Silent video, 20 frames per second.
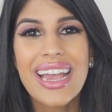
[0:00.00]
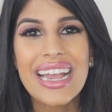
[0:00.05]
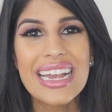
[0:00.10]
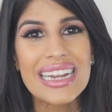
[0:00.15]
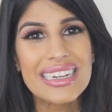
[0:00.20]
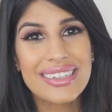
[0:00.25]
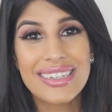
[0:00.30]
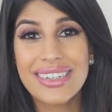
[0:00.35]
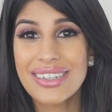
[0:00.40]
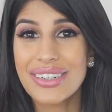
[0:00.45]

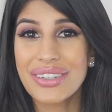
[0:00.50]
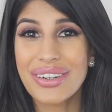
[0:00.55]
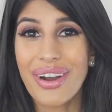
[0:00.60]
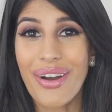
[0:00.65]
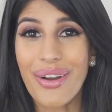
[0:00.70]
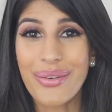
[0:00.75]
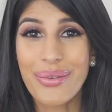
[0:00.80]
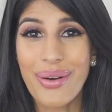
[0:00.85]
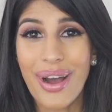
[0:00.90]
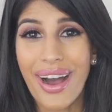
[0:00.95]
It didn't
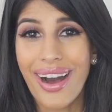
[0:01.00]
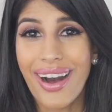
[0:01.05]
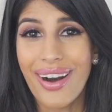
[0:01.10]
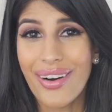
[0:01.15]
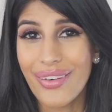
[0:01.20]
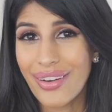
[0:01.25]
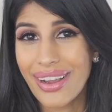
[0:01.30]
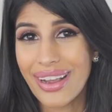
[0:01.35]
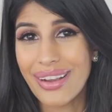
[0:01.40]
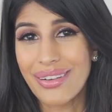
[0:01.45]
go
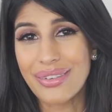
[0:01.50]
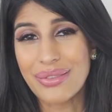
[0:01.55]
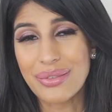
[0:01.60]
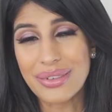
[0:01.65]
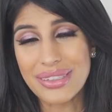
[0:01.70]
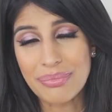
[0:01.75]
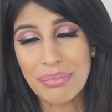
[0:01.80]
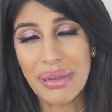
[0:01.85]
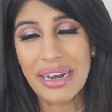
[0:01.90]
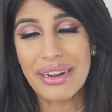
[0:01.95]
well, and it
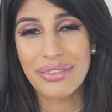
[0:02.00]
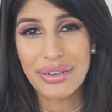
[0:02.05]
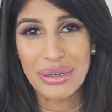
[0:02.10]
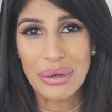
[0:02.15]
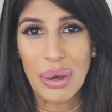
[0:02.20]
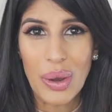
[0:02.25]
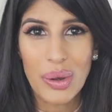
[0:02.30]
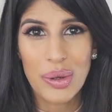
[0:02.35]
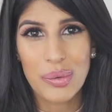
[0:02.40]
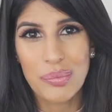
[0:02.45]
was a bit of a
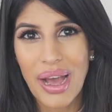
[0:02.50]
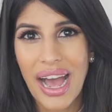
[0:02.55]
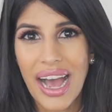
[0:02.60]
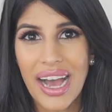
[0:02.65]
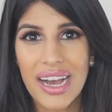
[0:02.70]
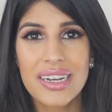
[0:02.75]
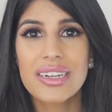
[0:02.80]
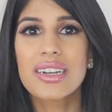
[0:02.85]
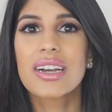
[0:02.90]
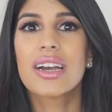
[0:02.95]

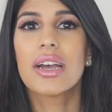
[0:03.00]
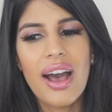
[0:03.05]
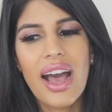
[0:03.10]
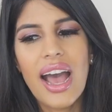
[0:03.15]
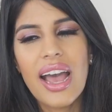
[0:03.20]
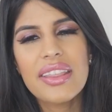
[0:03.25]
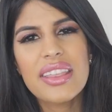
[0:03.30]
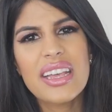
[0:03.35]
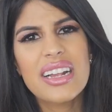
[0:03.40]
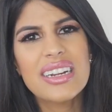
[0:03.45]
knockback.
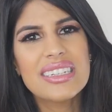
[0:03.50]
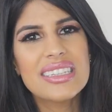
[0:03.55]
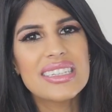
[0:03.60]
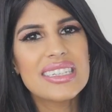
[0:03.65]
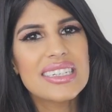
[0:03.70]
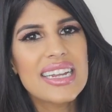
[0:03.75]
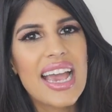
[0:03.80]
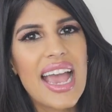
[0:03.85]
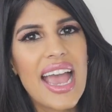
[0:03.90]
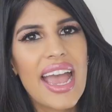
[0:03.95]
At the end of
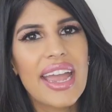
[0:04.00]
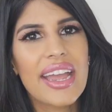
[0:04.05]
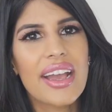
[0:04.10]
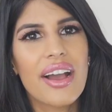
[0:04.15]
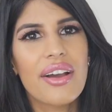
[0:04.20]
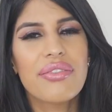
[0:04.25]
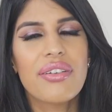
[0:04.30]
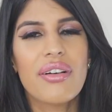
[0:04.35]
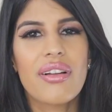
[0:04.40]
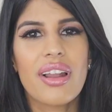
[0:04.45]
the day,
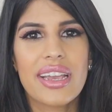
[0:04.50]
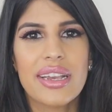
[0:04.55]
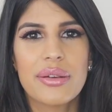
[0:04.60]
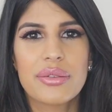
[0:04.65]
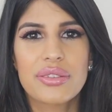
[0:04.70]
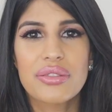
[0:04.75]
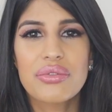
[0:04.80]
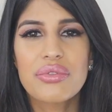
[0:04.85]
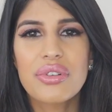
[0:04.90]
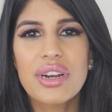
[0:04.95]
I felt like it
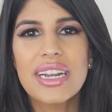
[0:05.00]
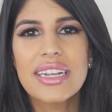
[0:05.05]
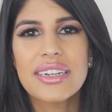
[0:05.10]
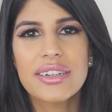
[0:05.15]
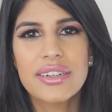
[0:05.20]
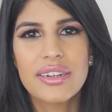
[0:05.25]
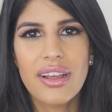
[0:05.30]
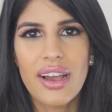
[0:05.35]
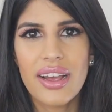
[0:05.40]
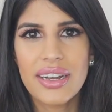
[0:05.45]
was a really
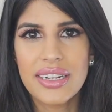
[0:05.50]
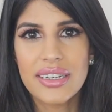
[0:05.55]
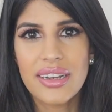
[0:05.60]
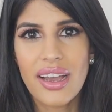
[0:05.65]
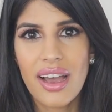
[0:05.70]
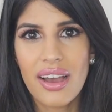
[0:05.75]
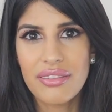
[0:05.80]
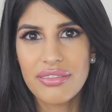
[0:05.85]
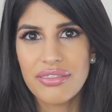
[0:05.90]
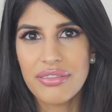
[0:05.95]
good learning
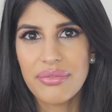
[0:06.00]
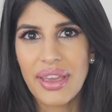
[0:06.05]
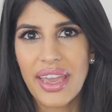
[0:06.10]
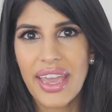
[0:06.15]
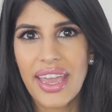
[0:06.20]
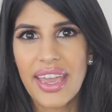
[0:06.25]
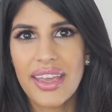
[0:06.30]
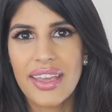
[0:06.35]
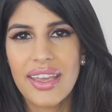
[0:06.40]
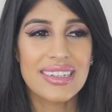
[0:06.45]
curve for
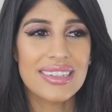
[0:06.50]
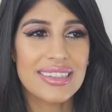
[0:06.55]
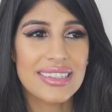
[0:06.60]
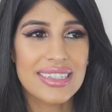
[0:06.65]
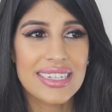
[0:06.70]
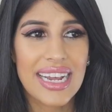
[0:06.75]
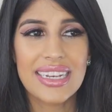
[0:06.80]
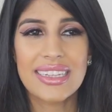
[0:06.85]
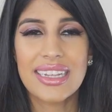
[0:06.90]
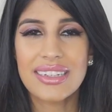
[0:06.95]
me. Since the
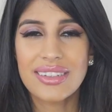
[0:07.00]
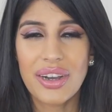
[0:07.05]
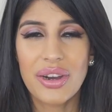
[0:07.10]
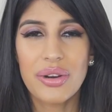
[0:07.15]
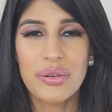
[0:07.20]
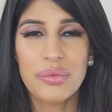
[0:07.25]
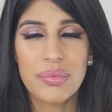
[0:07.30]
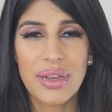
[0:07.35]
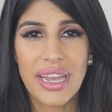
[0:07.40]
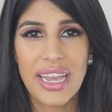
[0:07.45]
day they
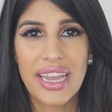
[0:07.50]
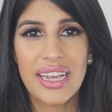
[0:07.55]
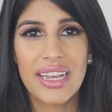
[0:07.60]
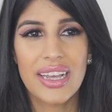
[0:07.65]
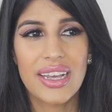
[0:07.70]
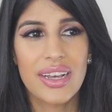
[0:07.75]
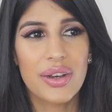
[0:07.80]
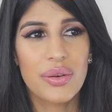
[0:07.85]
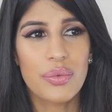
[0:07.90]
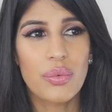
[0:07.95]
told me
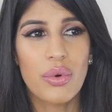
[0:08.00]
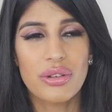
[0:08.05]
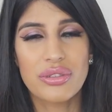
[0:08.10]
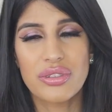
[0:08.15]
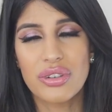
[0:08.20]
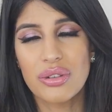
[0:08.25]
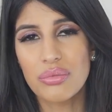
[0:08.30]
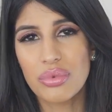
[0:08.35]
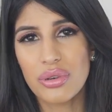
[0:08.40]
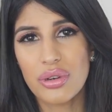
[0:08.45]
what
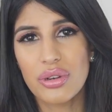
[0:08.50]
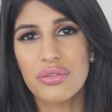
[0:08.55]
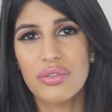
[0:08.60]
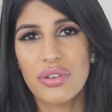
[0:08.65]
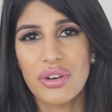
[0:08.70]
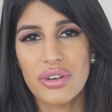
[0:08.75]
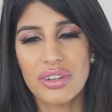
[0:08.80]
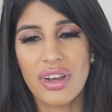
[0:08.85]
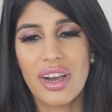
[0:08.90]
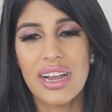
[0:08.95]
to improve
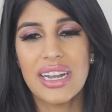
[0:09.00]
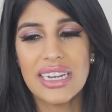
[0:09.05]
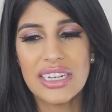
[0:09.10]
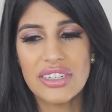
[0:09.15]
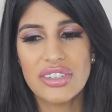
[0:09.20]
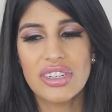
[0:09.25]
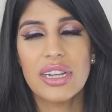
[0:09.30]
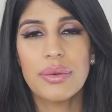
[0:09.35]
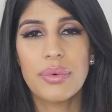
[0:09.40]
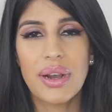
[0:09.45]
on, I
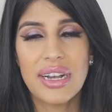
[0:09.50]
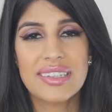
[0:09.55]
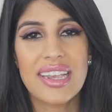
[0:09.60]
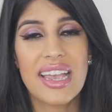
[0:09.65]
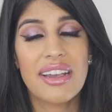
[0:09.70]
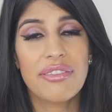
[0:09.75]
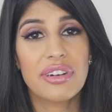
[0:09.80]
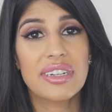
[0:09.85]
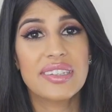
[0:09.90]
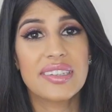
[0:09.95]
literally worked
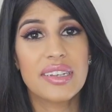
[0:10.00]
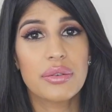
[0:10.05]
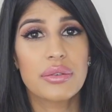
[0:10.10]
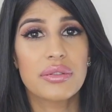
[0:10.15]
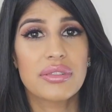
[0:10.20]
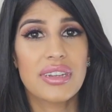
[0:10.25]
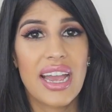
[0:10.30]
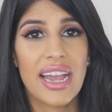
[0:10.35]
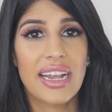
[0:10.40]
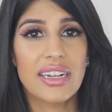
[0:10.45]
every single
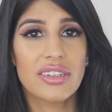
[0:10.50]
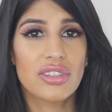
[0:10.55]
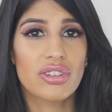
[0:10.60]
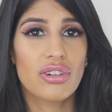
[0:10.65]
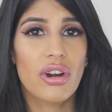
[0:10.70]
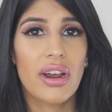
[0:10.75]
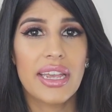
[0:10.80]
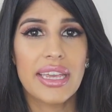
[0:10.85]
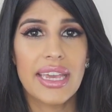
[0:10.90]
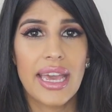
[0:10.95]
day to
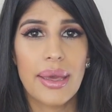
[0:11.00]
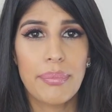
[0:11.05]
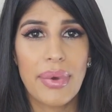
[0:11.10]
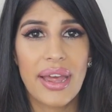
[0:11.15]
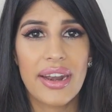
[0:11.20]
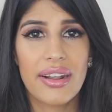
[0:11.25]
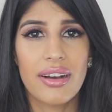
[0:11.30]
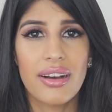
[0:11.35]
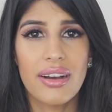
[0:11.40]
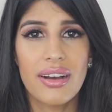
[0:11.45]
try and get
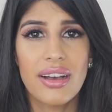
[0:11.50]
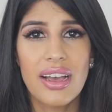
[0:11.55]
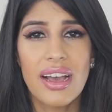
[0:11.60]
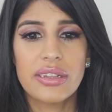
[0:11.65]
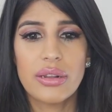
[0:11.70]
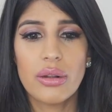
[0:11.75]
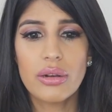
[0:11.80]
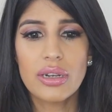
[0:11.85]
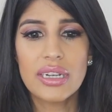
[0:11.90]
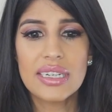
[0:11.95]
better. As
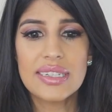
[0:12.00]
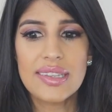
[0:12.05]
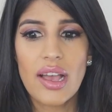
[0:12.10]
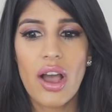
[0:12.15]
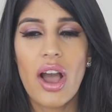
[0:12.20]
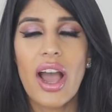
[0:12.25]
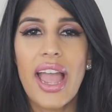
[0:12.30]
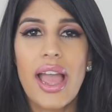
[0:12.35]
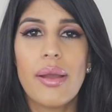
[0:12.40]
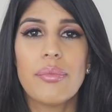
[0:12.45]
long as
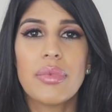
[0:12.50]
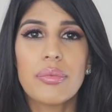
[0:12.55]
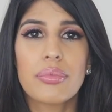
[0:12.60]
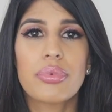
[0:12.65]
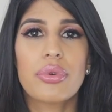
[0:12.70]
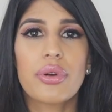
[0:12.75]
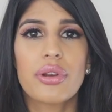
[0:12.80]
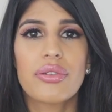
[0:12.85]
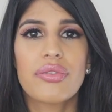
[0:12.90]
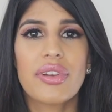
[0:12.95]
I am
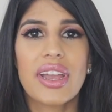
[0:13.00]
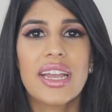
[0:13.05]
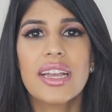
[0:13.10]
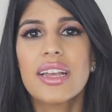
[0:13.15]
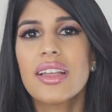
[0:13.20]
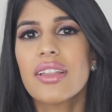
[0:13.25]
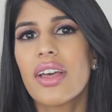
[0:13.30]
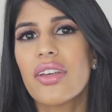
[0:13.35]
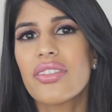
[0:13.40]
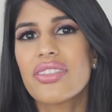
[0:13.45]

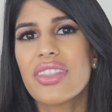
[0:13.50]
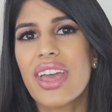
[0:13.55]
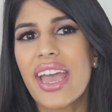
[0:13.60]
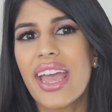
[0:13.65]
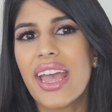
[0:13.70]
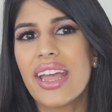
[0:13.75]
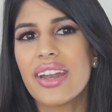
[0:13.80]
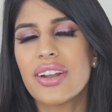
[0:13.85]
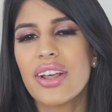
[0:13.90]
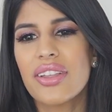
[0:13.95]
improving,
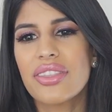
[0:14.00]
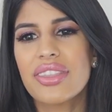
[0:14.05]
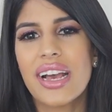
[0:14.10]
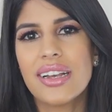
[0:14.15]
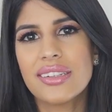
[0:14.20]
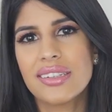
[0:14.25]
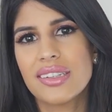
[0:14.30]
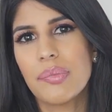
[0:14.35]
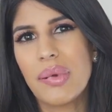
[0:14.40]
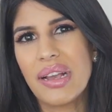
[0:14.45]
then
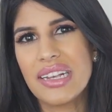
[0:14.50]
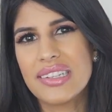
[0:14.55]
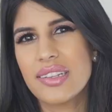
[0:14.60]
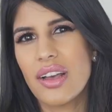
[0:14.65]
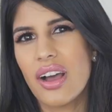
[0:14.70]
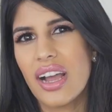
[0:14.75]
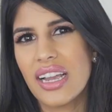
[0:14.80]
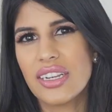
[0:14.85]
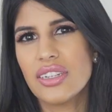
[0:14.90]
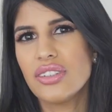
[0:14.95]
that's the best
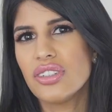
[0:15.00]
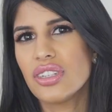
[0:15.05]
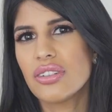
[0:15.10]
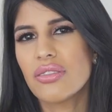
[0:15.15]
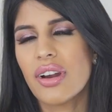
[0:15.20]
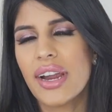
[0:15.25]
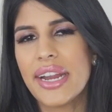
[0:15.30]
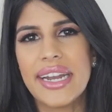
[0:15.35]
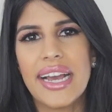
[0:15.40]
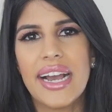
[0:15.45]
that I can do
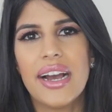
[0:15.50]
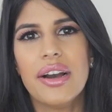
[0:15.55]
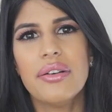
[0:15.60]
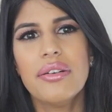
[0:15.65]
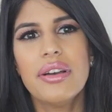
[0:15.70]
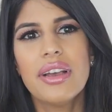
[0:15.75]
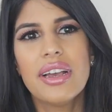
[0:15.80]
right now.